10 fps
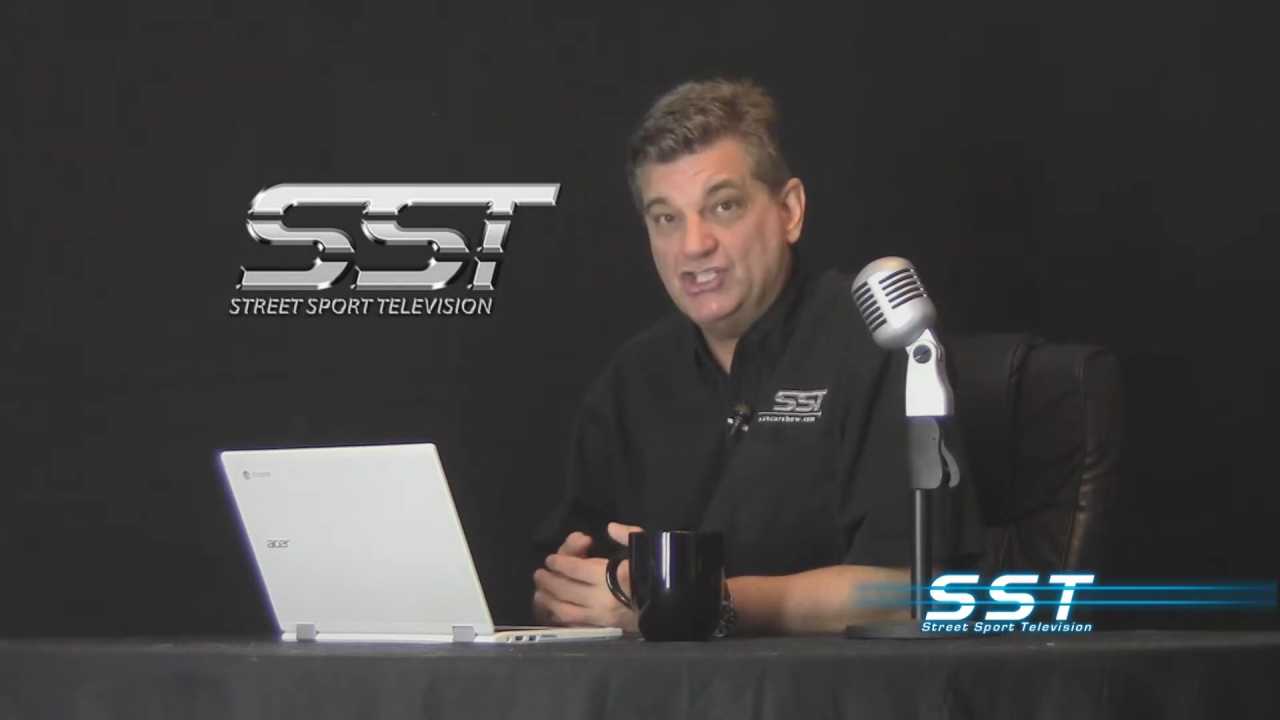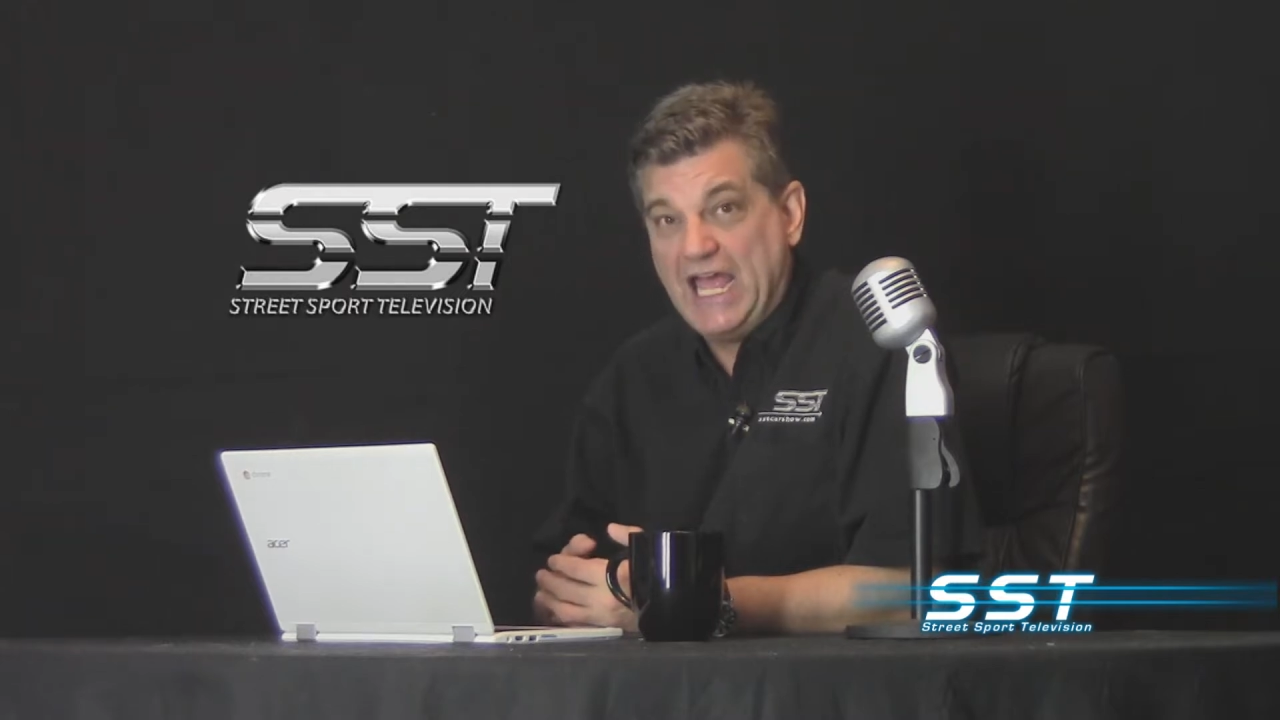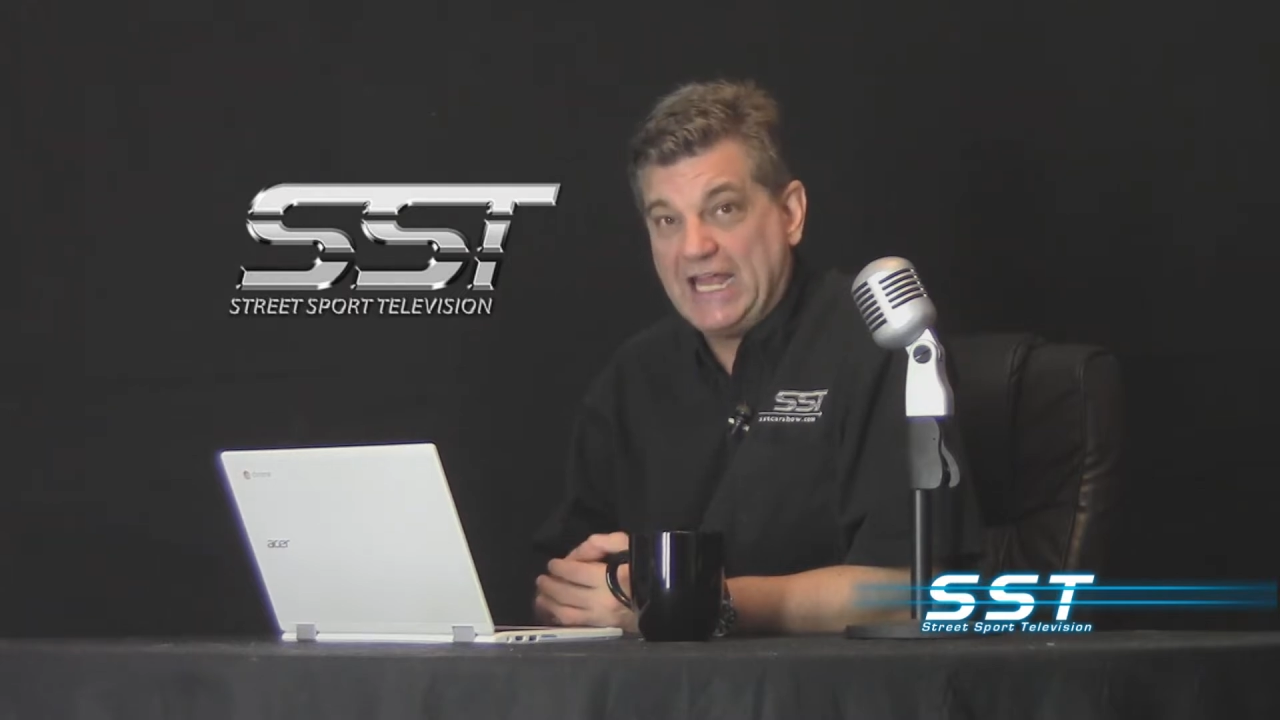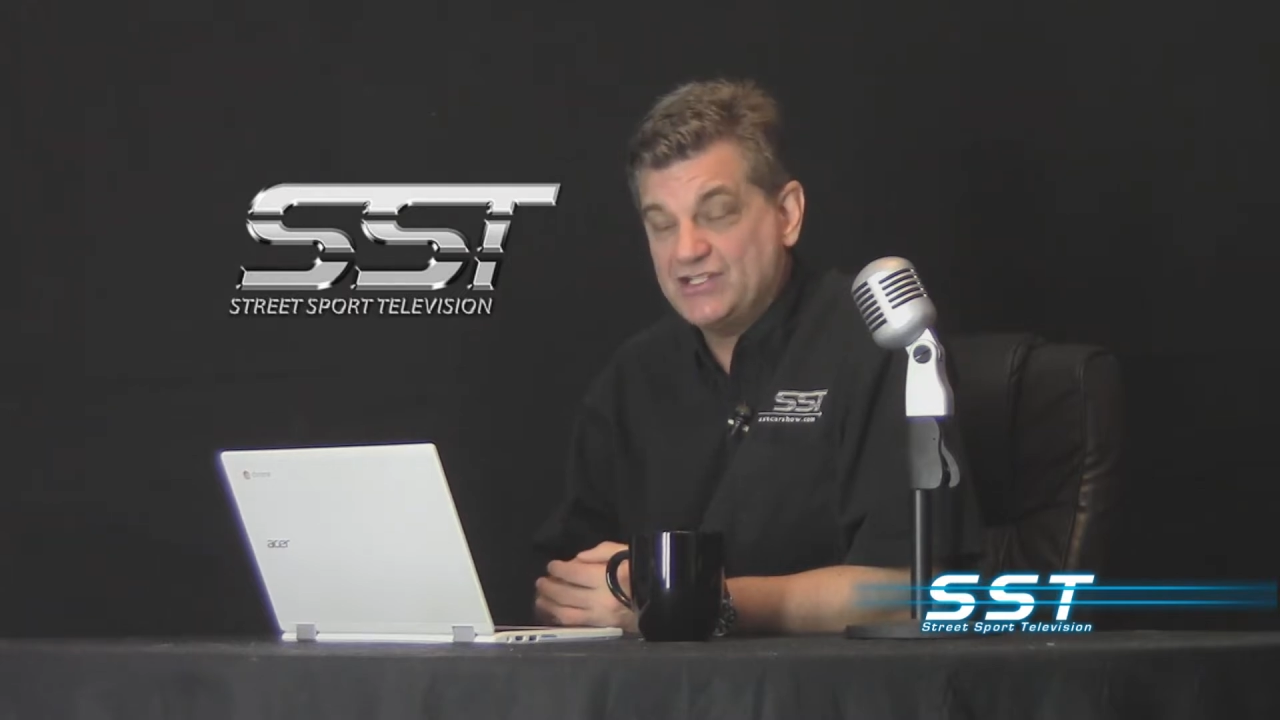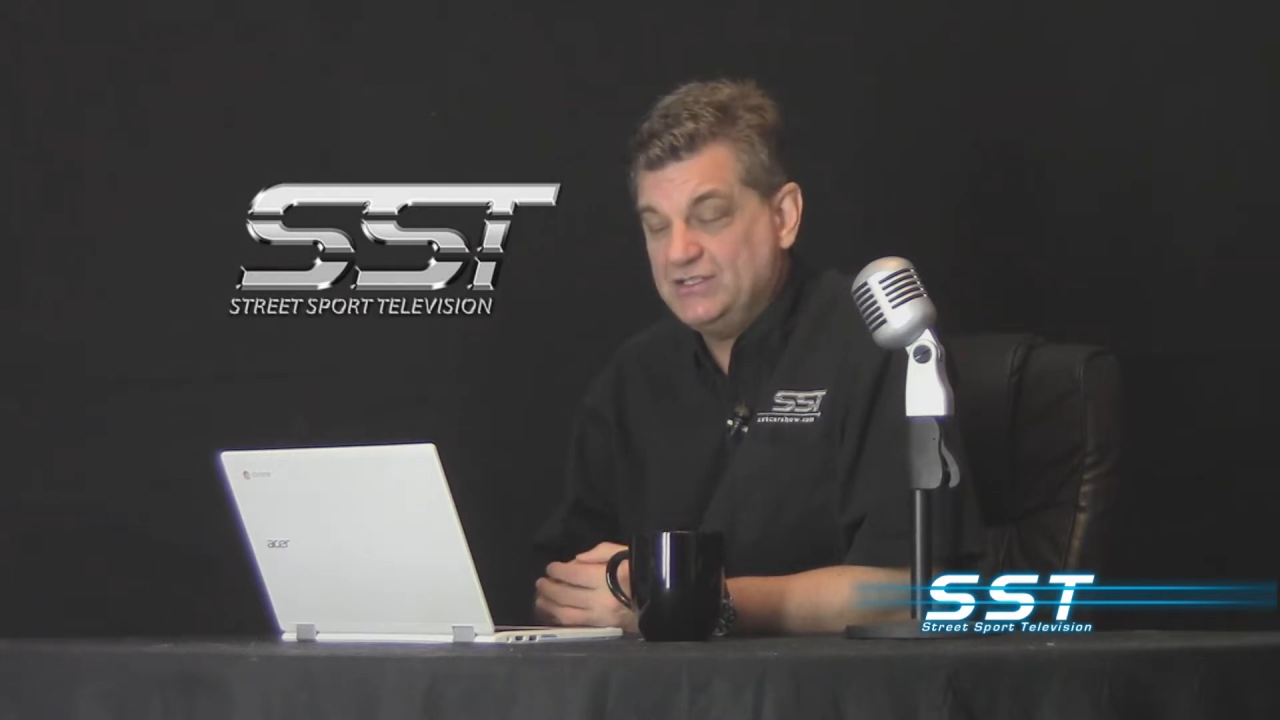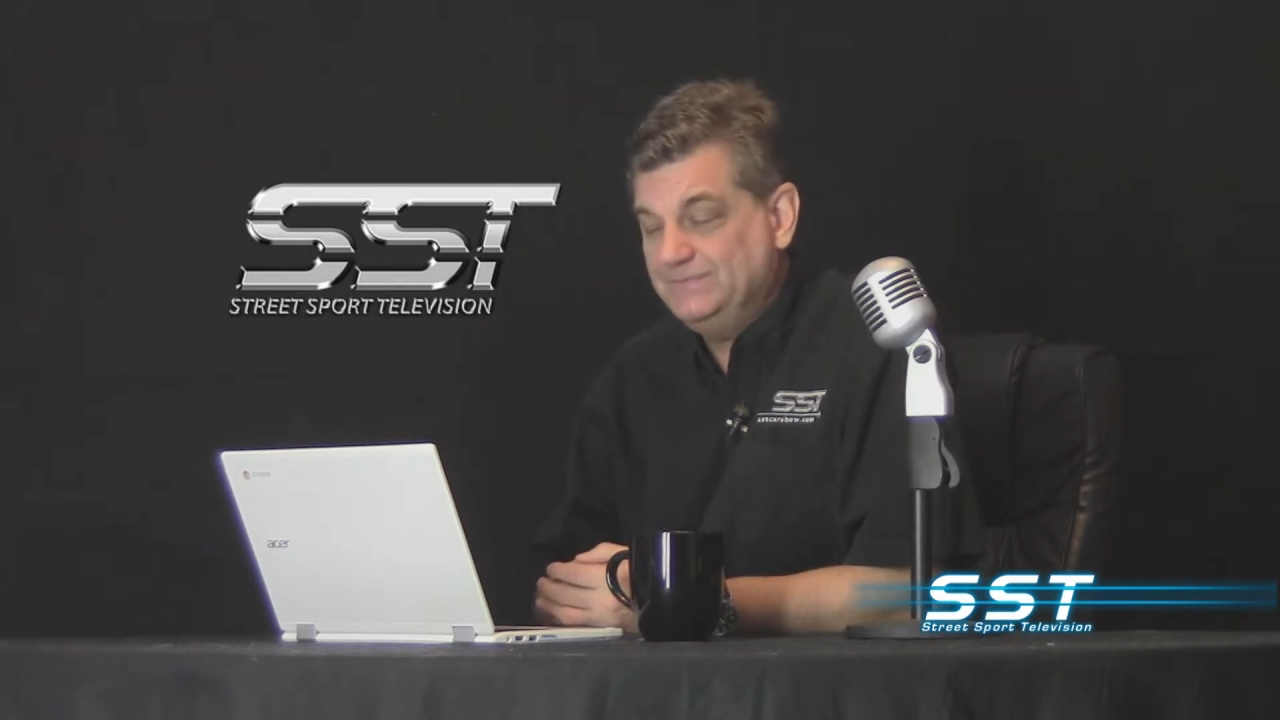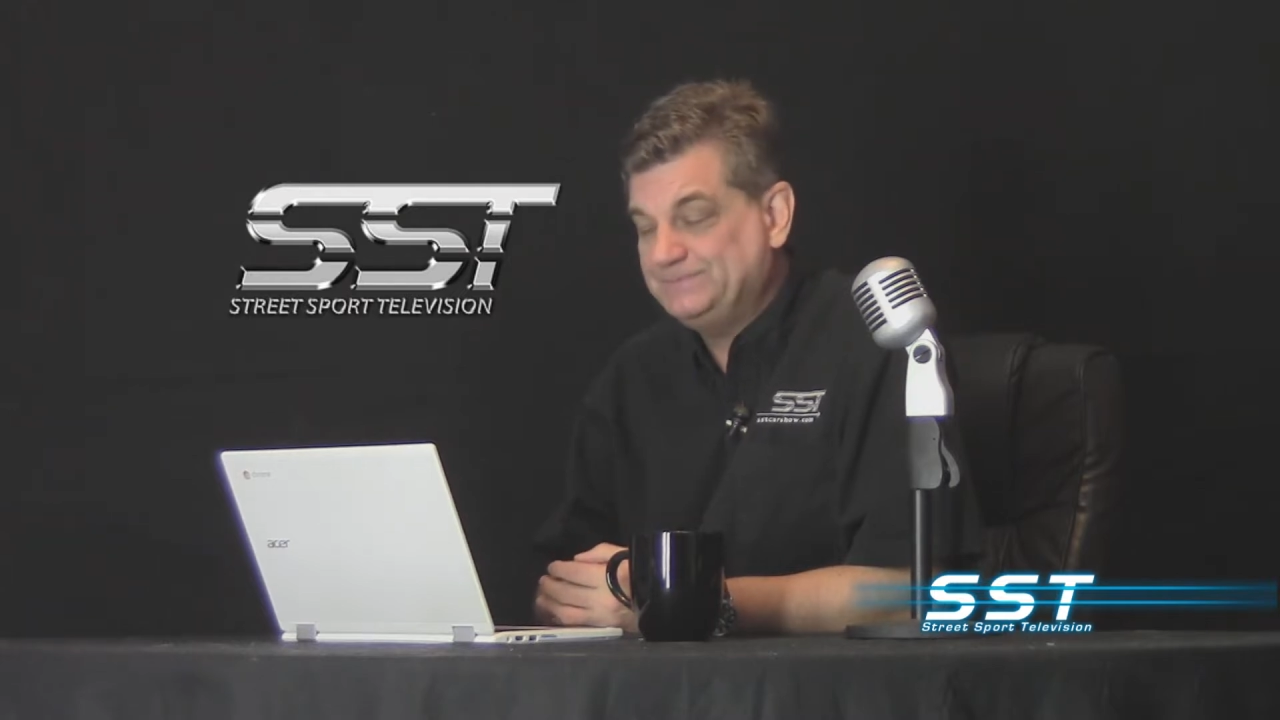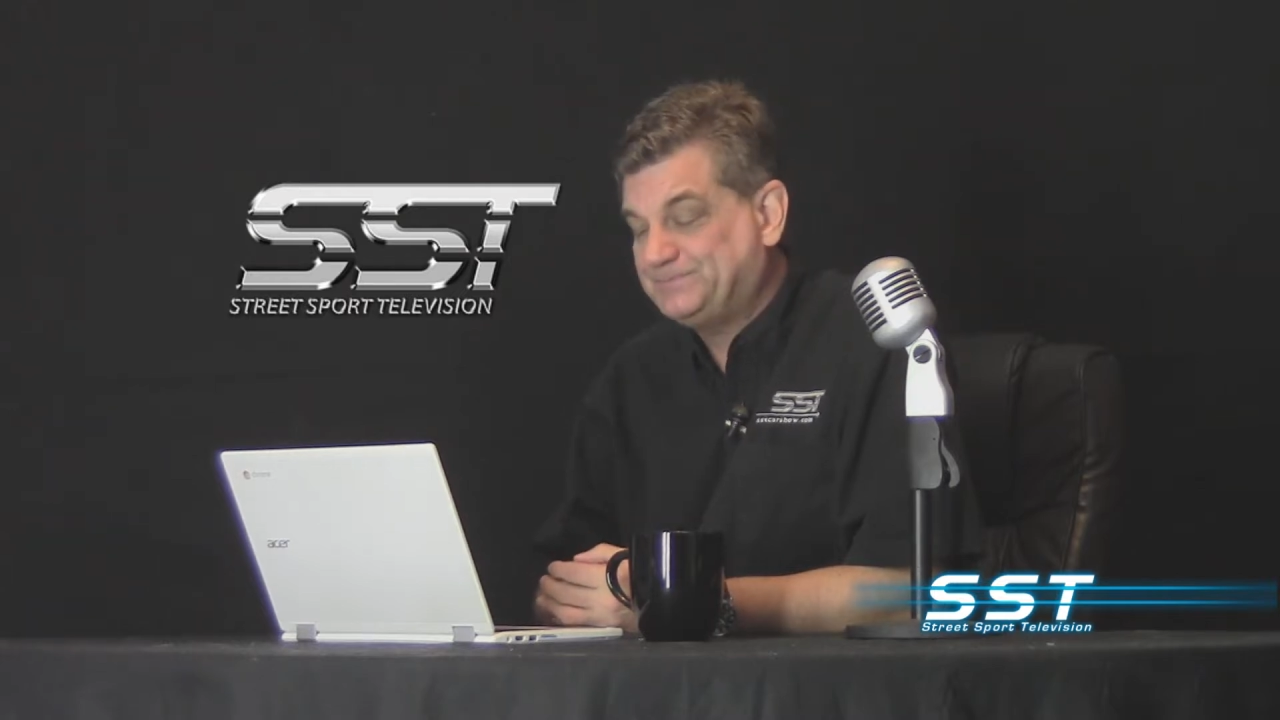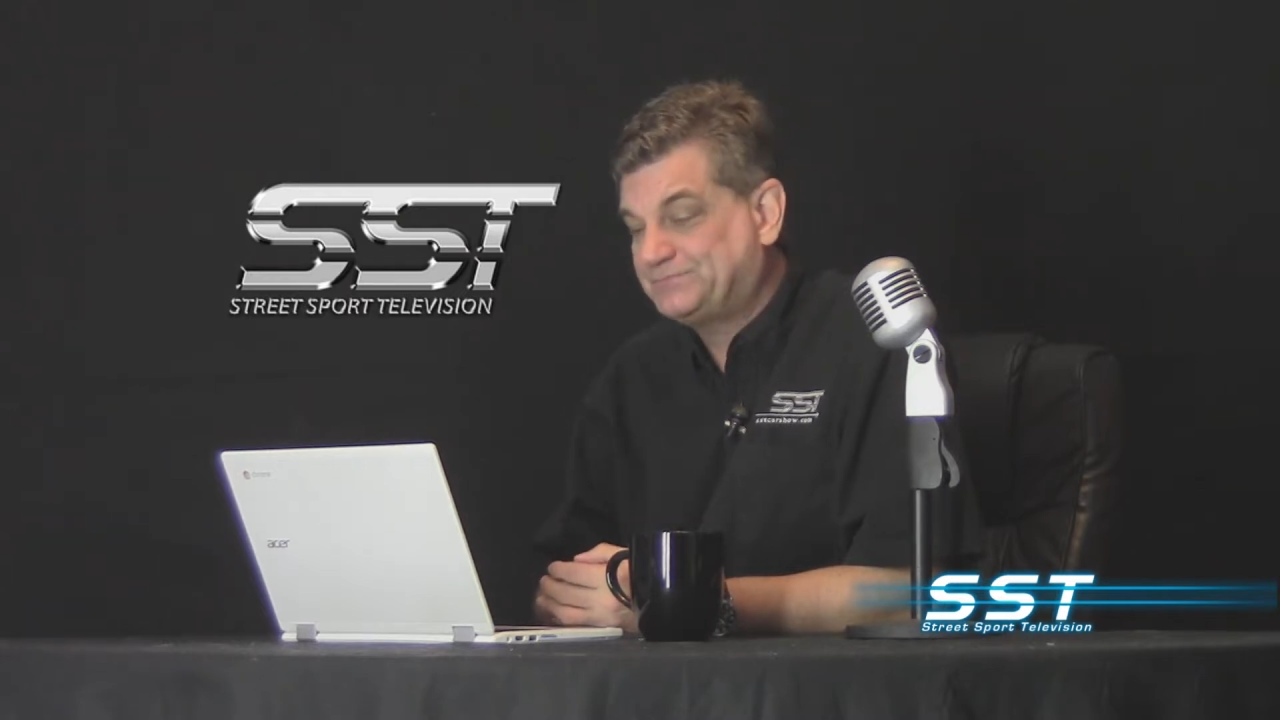Jackson,